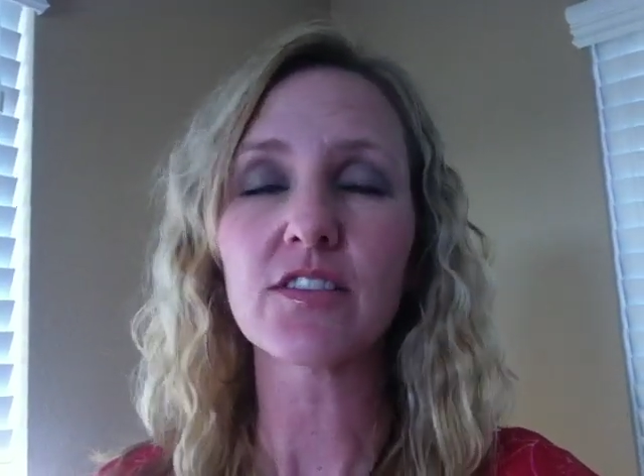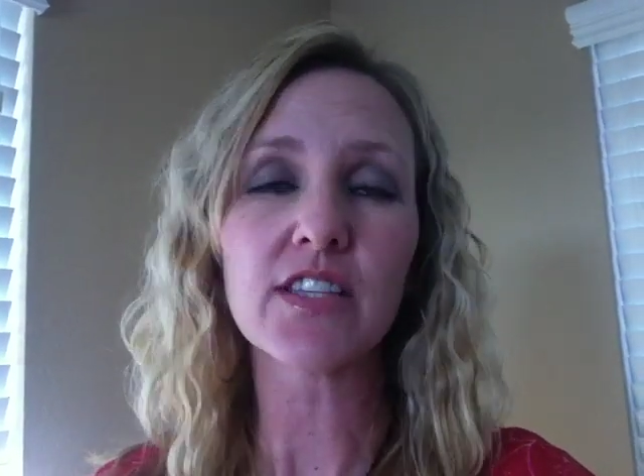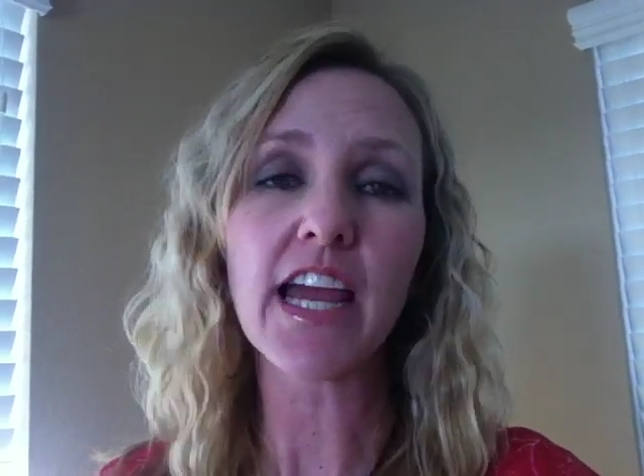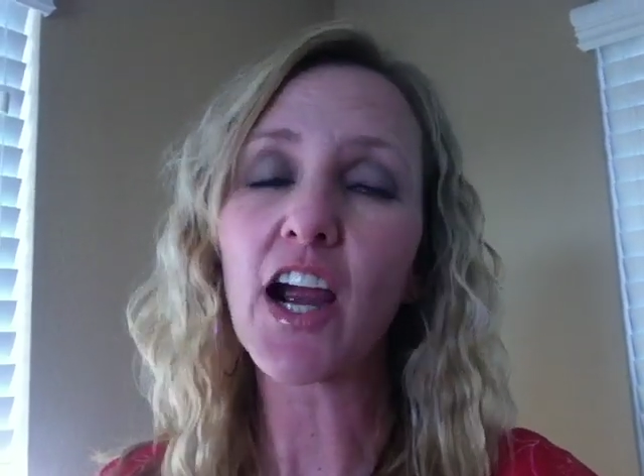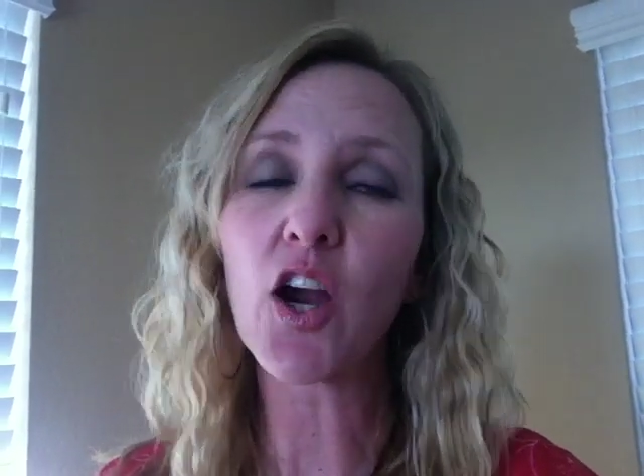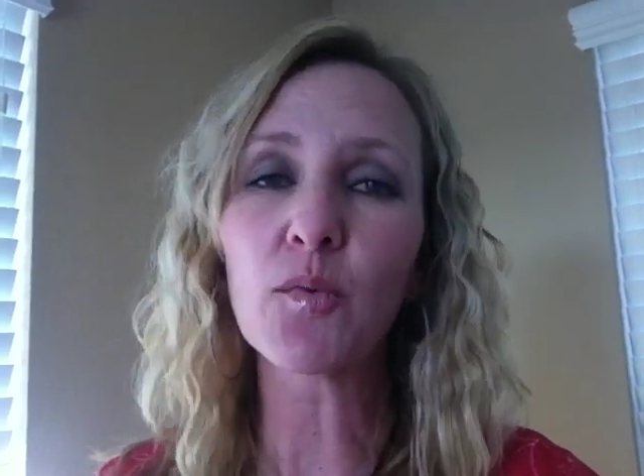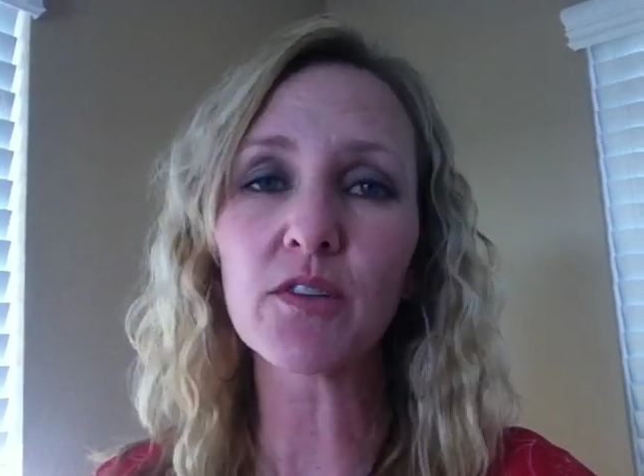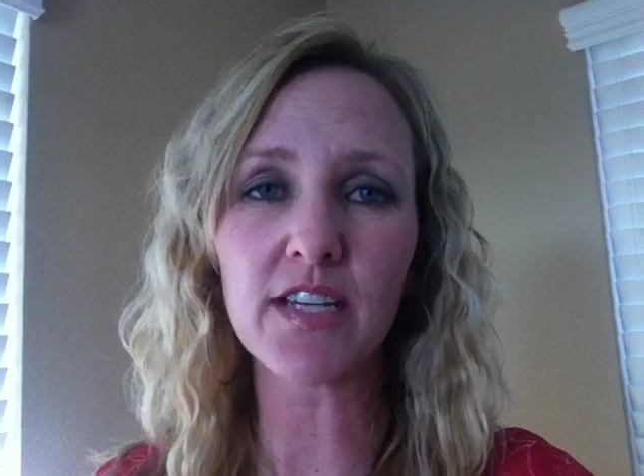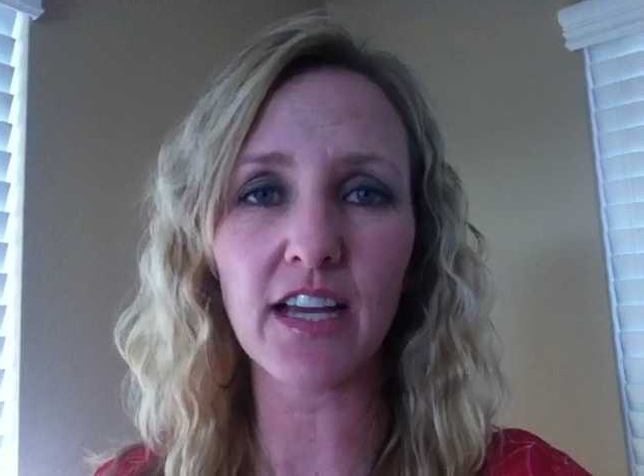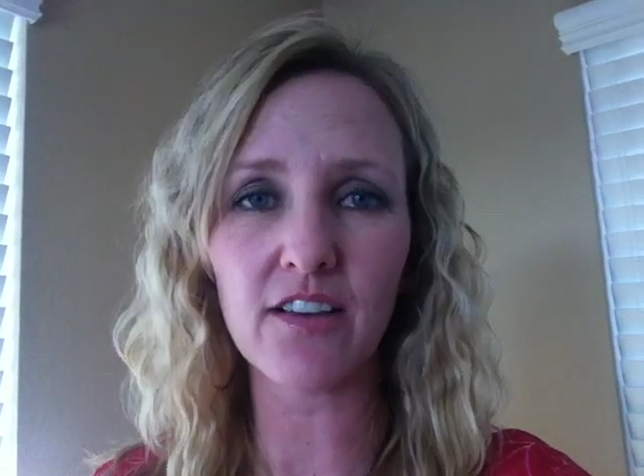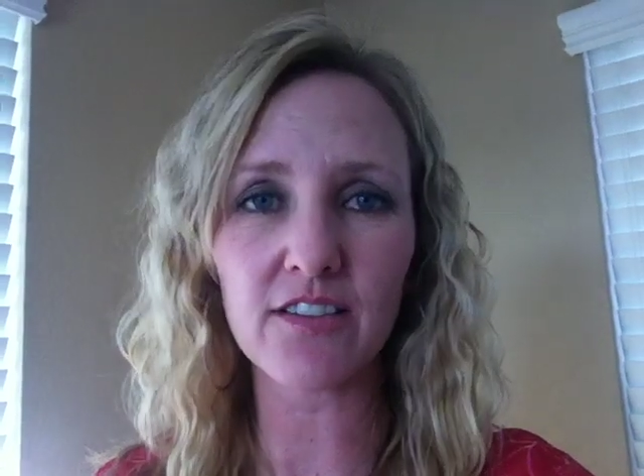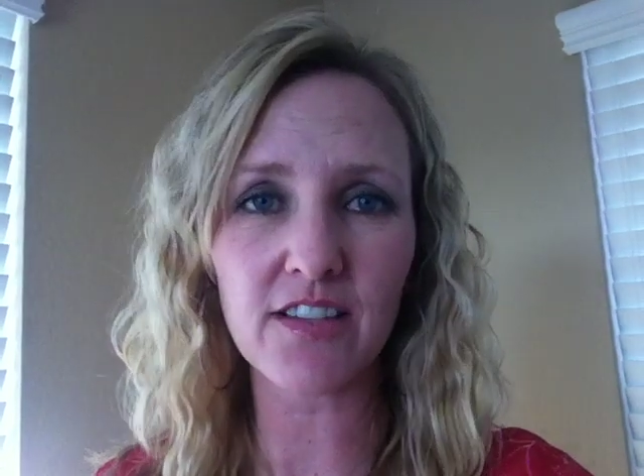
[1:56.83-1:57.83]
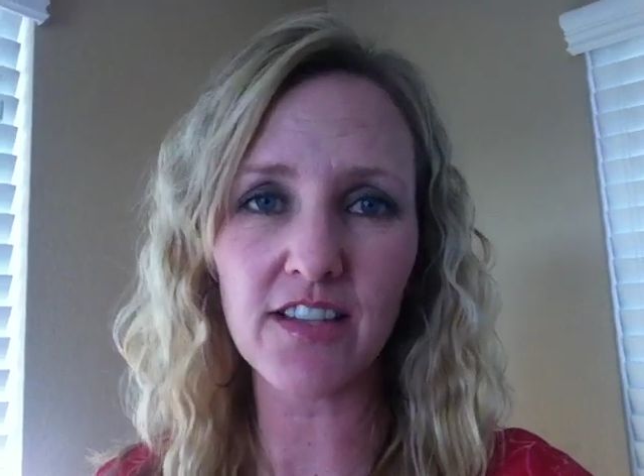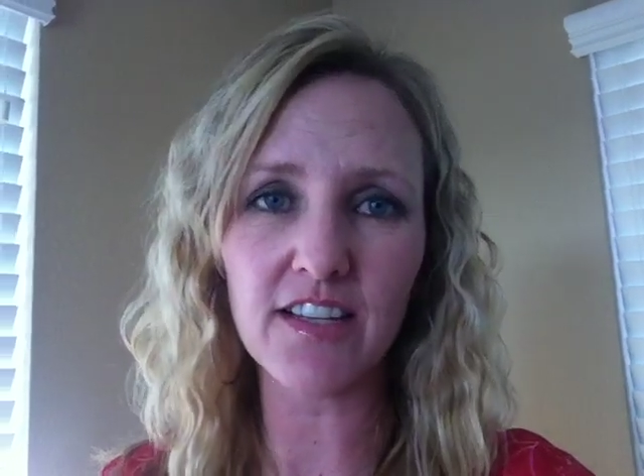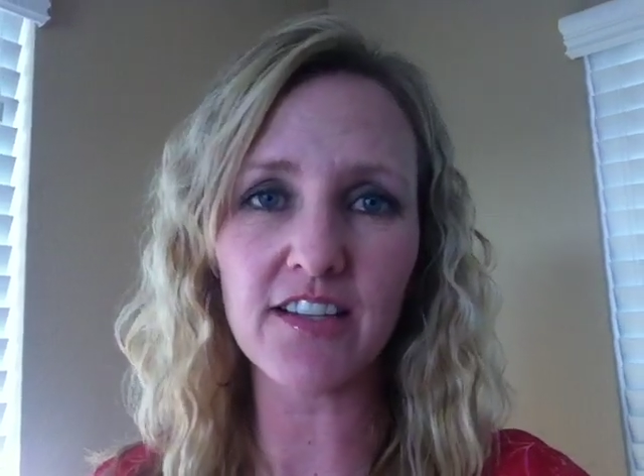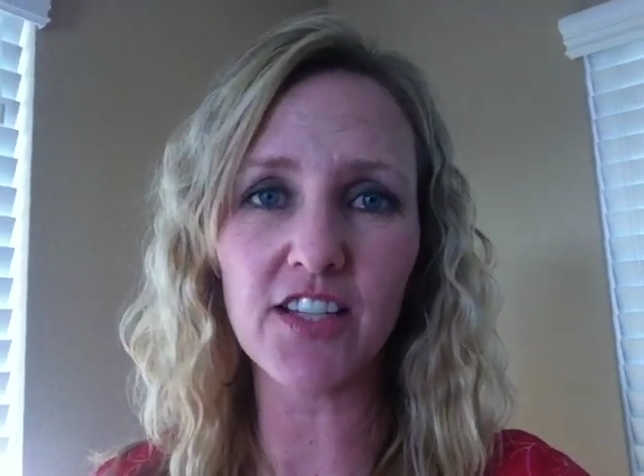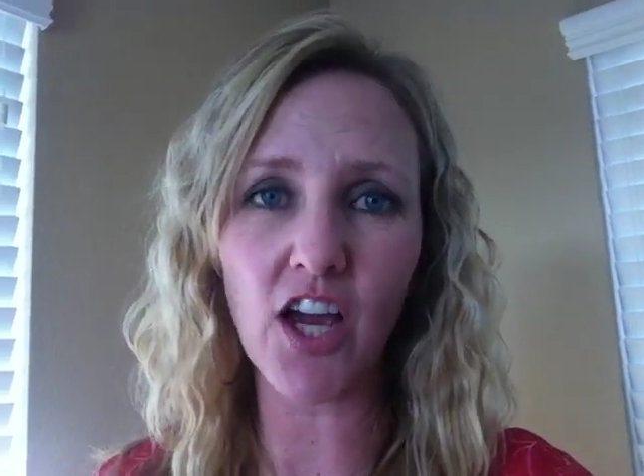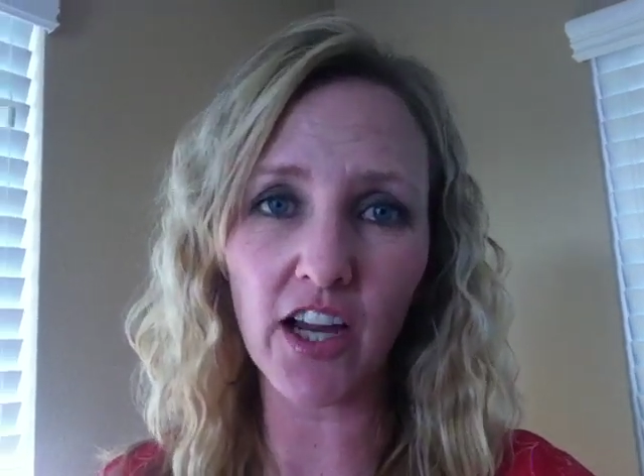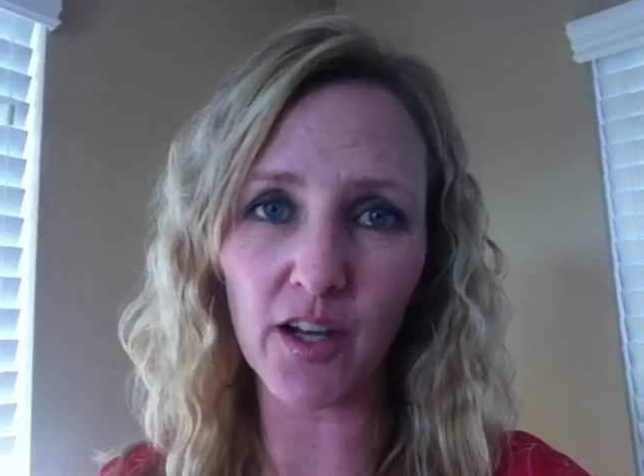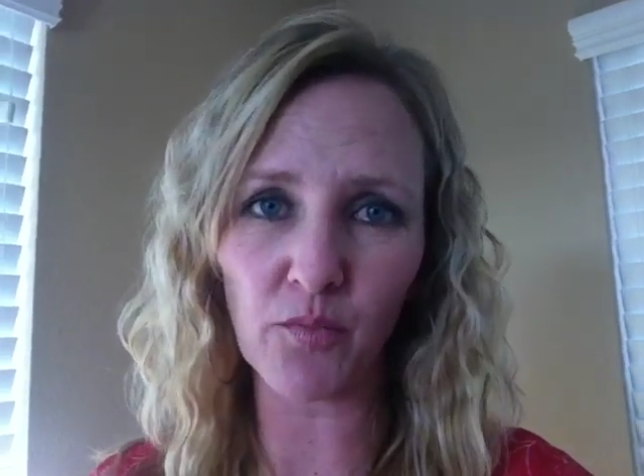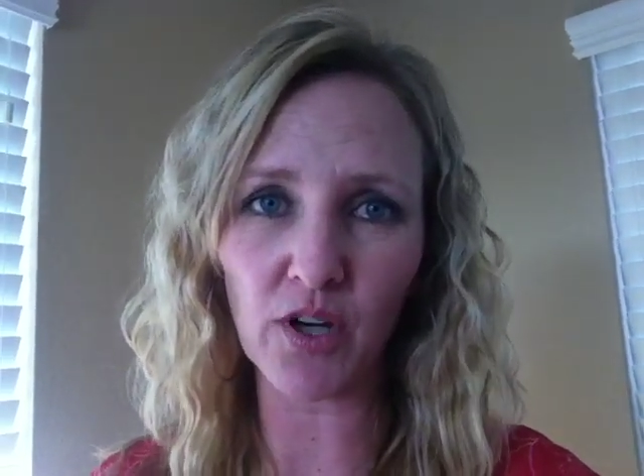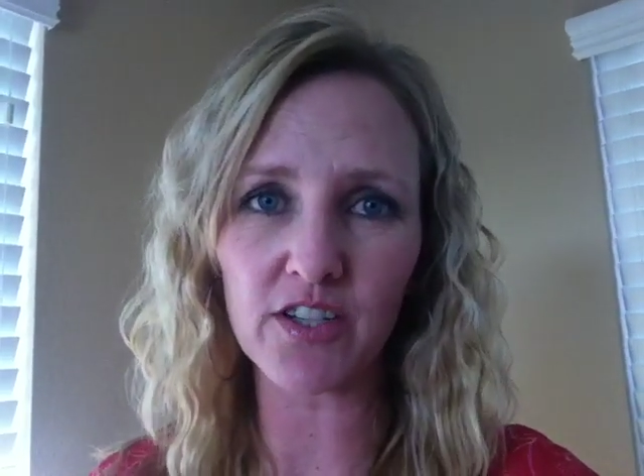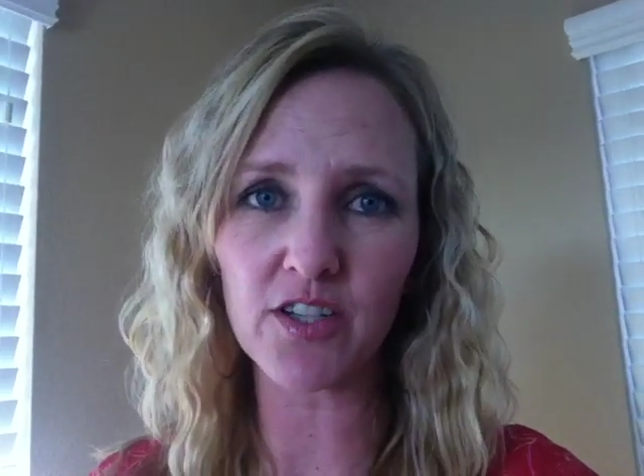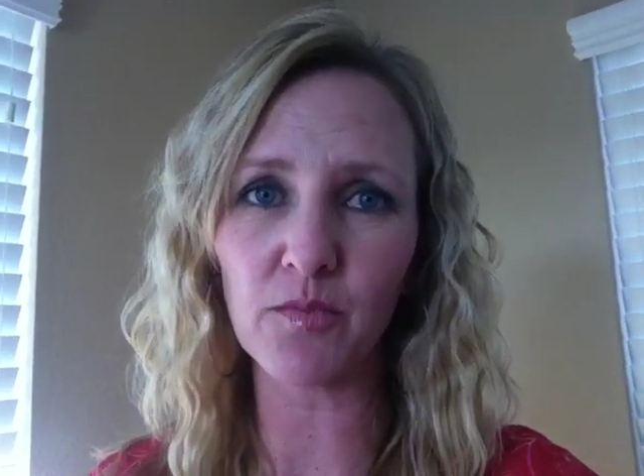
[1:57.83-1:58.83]
terrible tales to these young
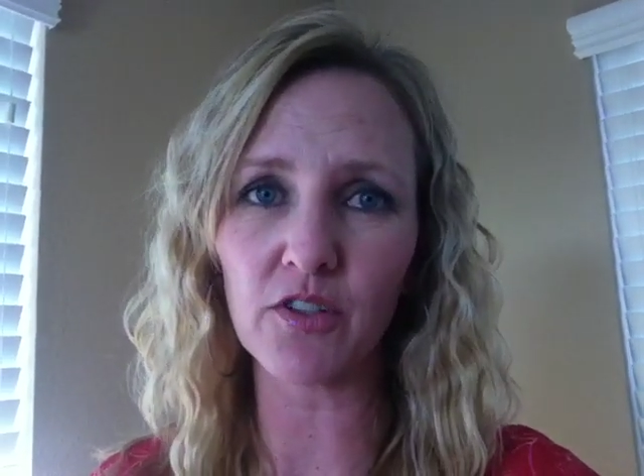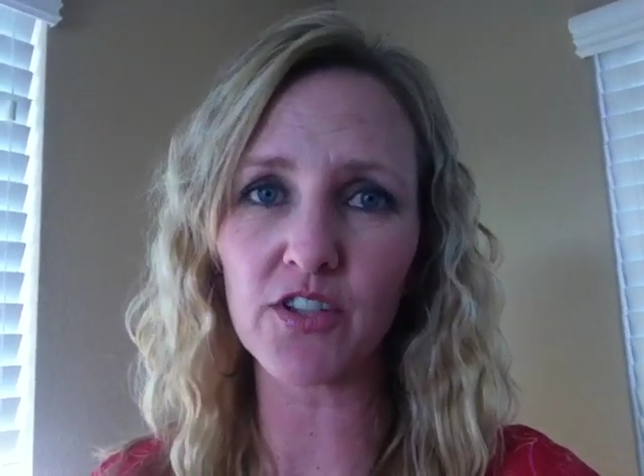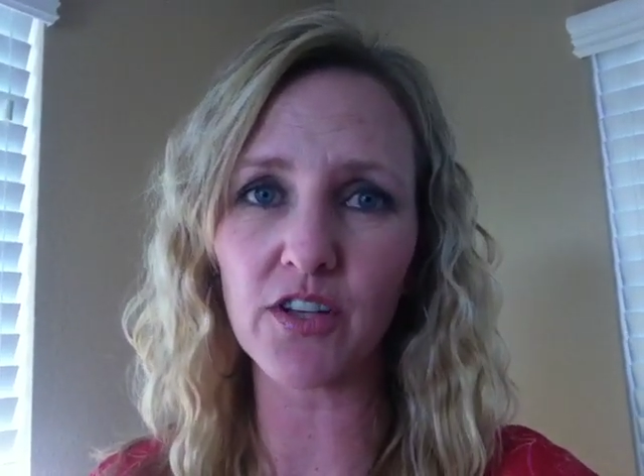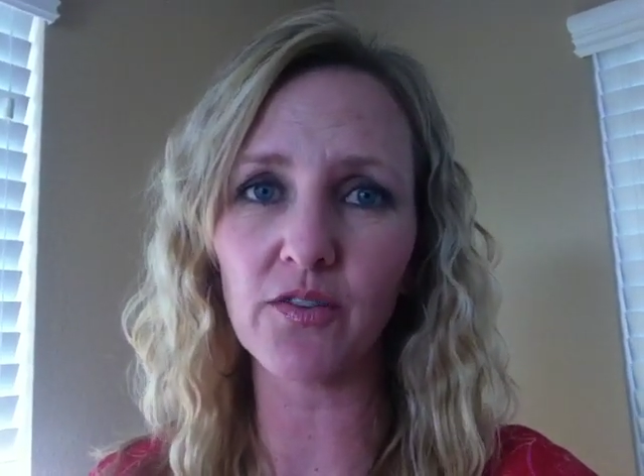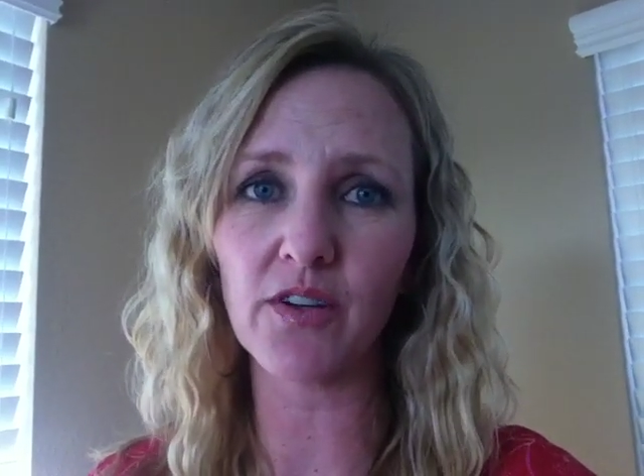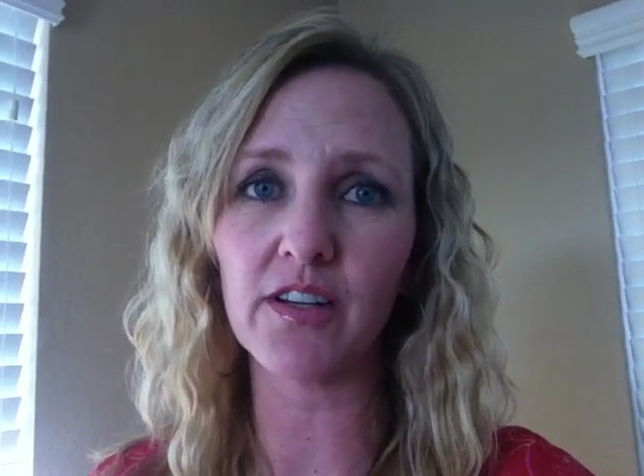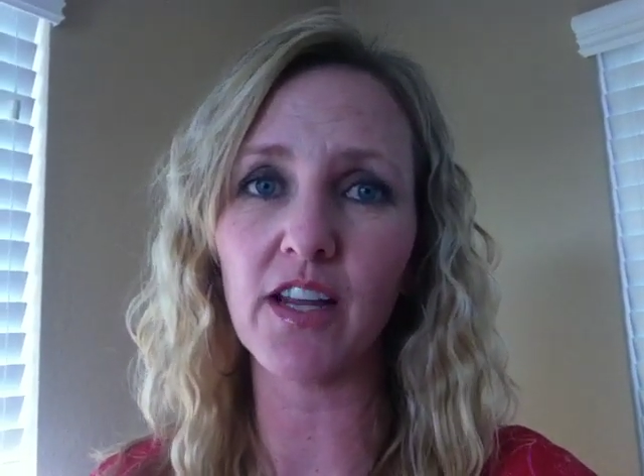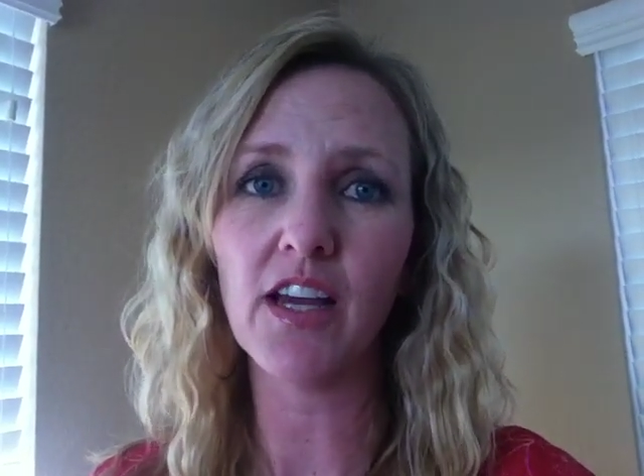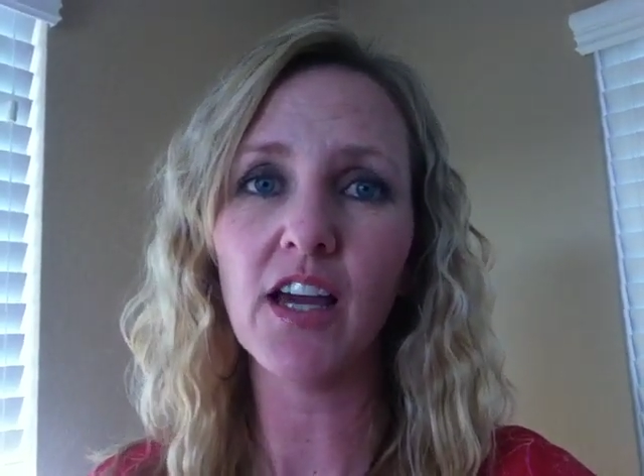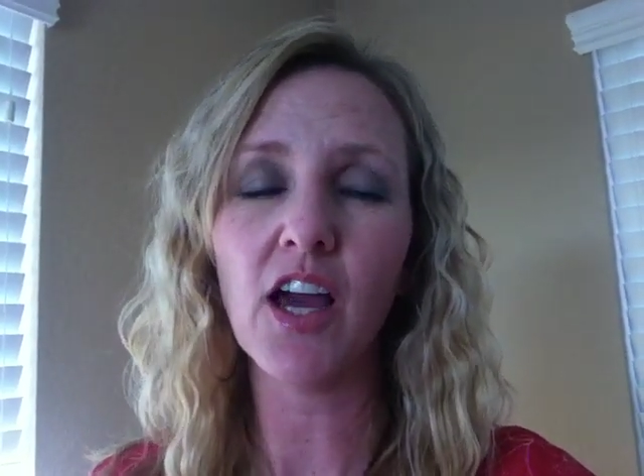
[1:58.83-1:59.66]
impressionable children.